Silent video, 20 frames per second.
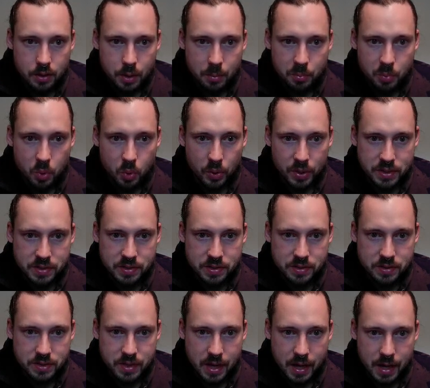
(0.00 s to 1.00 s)

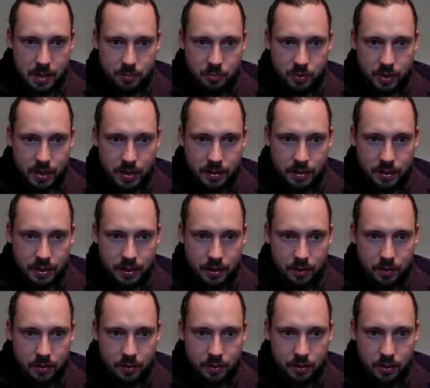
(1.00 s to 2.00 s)
poison type right
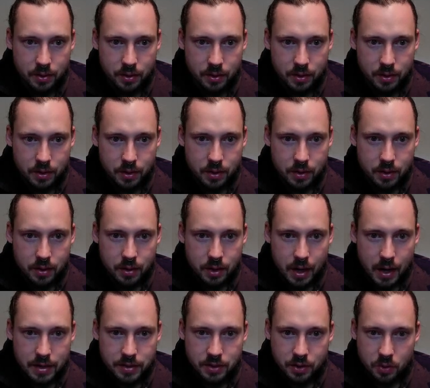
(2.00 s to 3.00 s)
now.
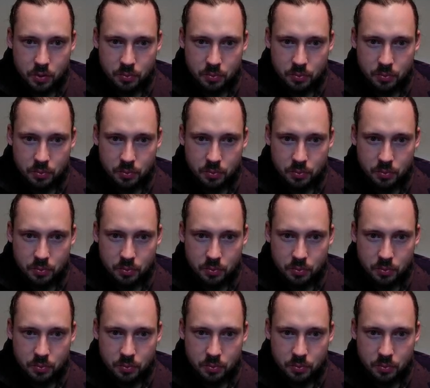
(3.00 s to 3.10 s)
I don't